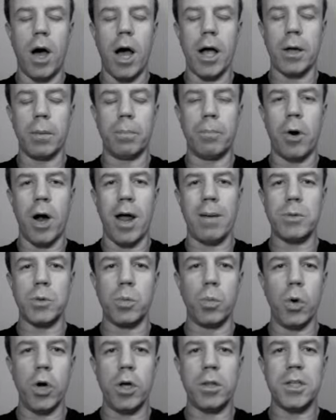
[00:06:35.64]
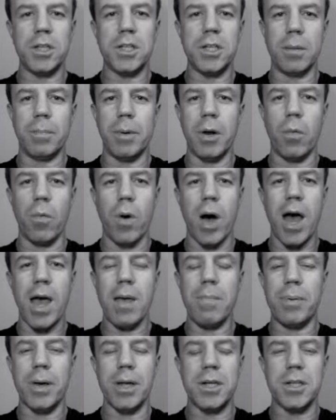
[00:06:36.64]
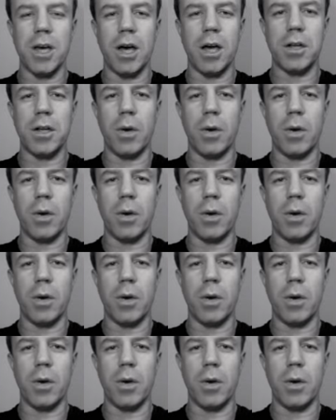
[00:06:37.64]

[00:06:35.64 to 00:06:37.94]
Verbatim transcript: I could perhaps word this in a better way, but I uh,